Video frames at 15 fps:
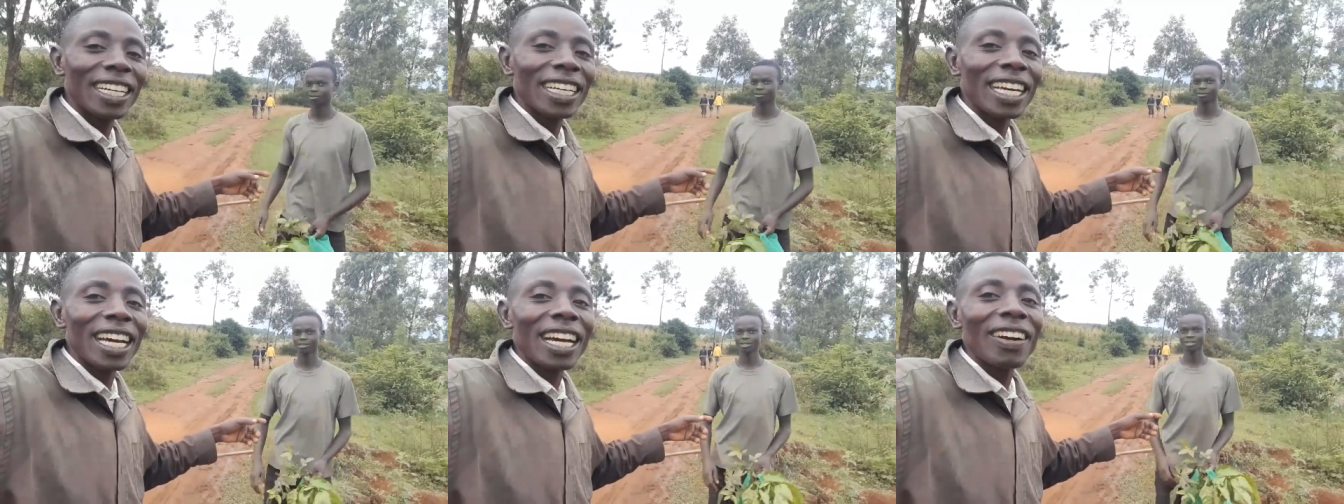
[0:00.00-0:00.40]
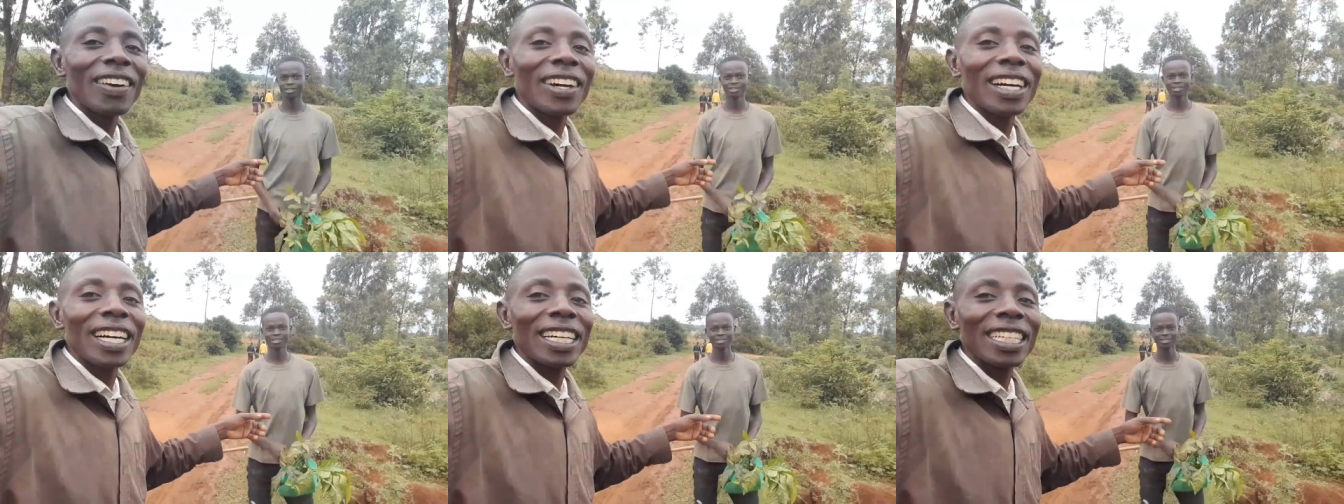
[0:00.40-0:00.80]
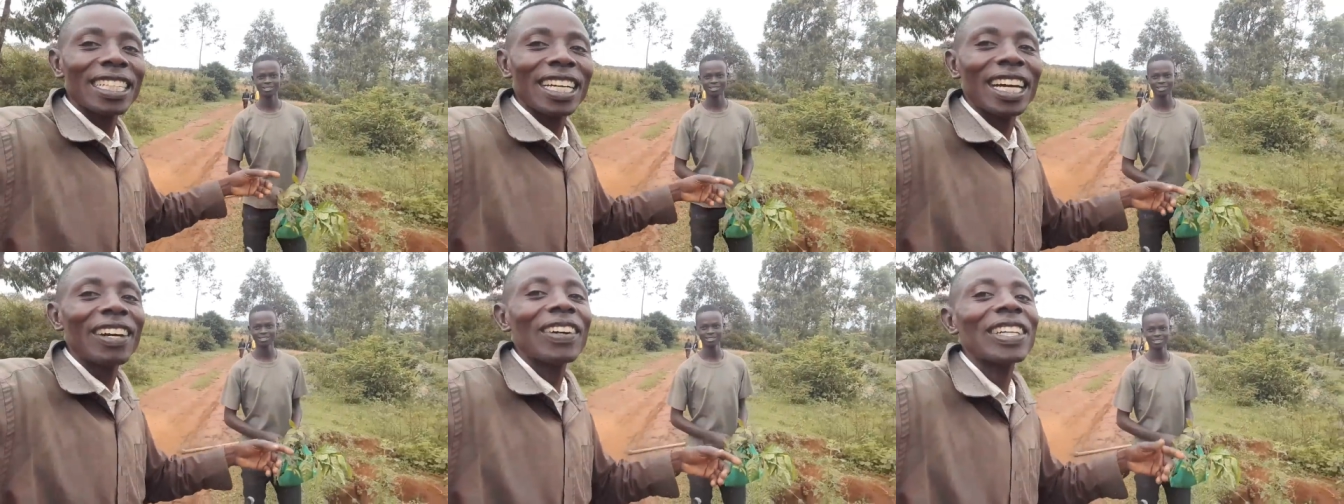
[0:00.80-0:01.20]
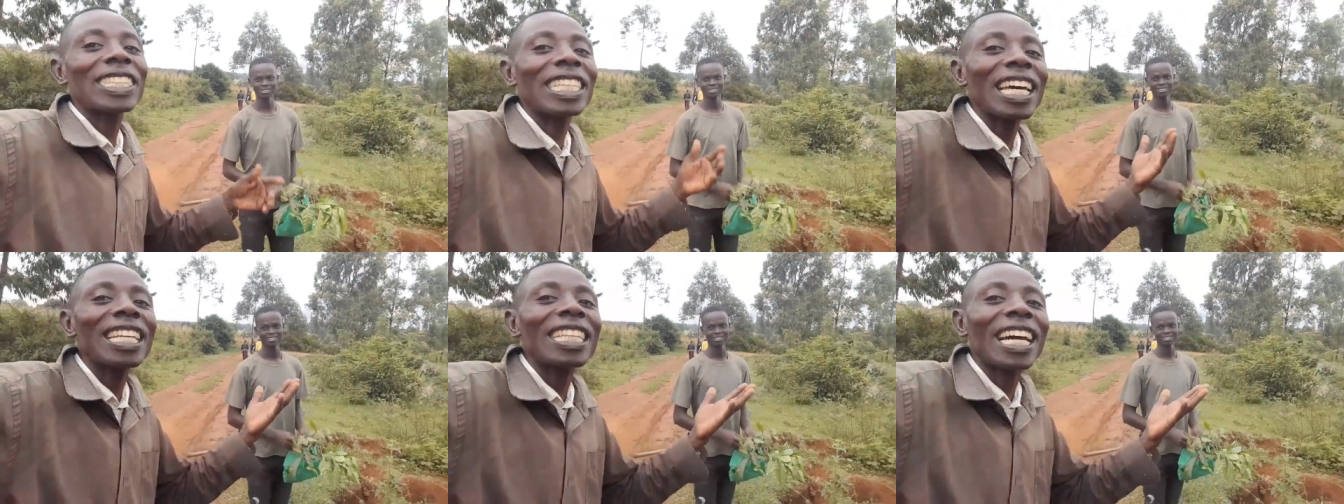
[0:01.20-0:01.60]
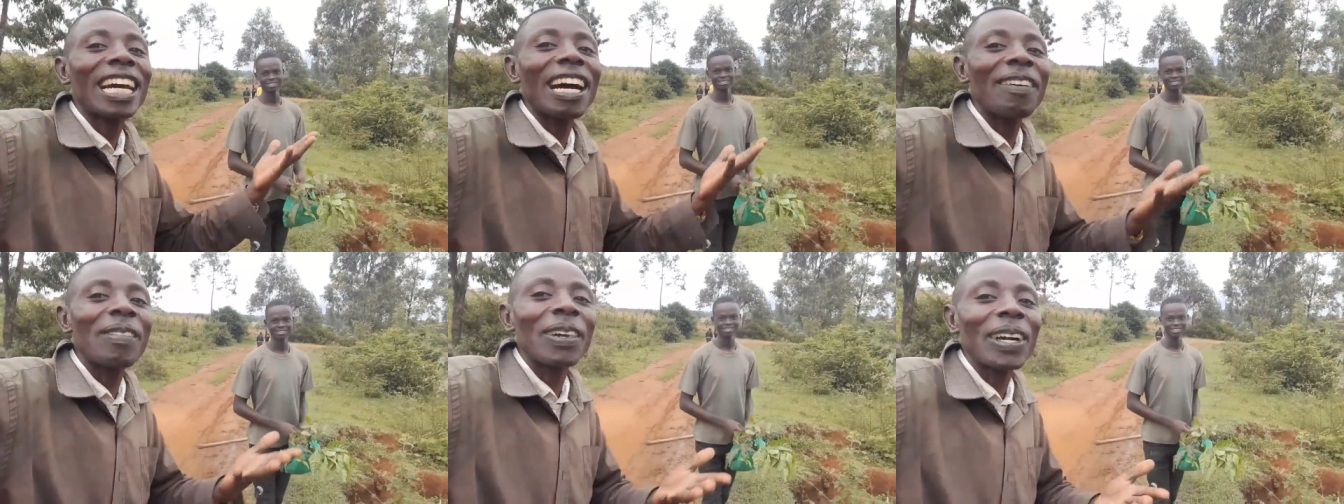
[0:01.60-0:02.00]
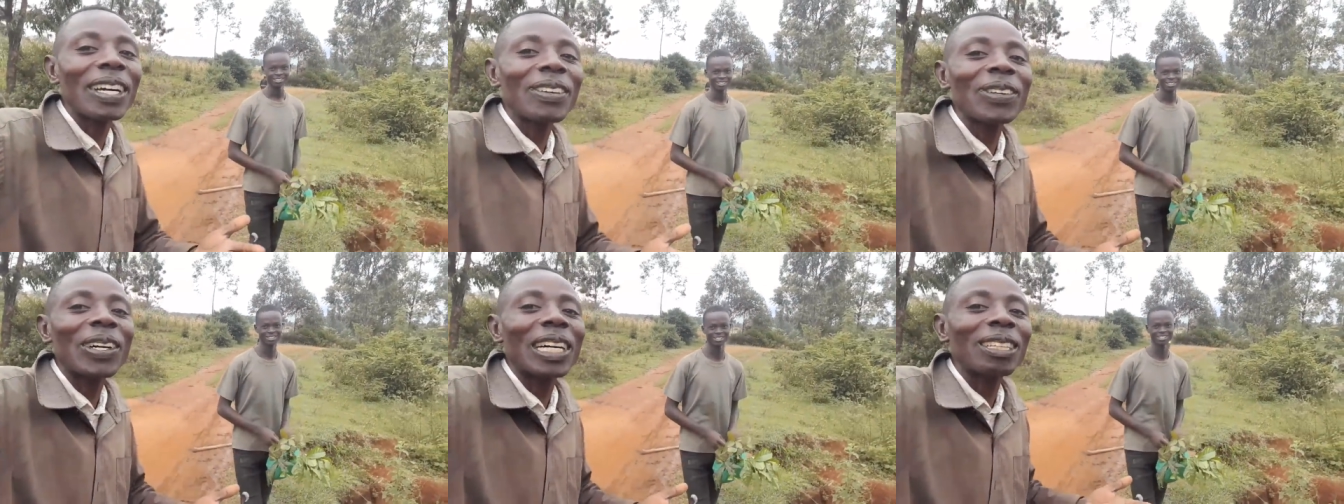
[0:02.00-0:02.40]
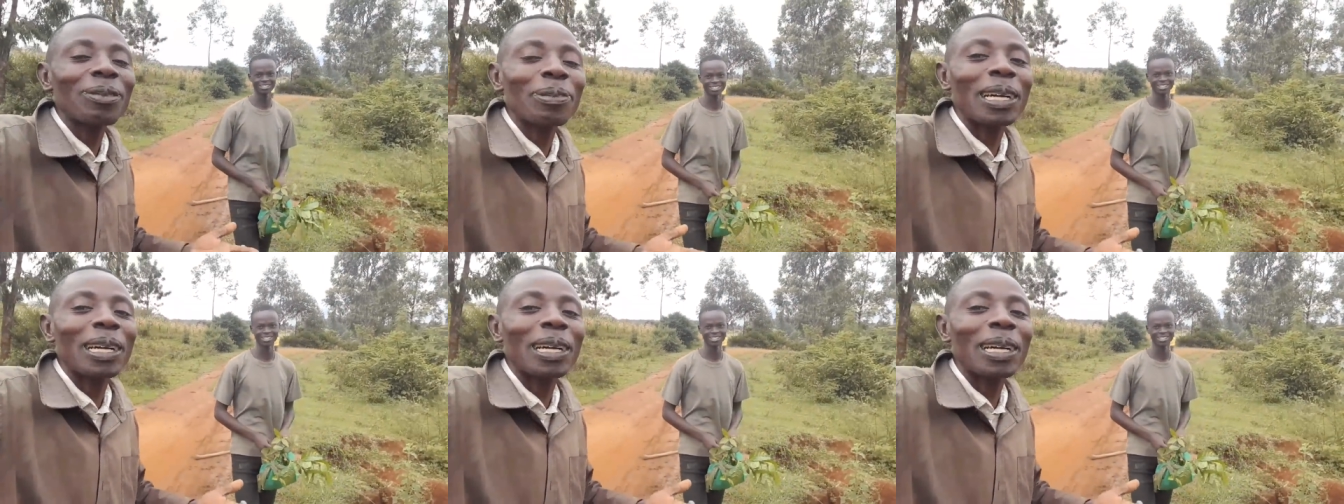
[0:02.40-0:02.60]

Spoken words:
Yeah, tell the camera, why do you want to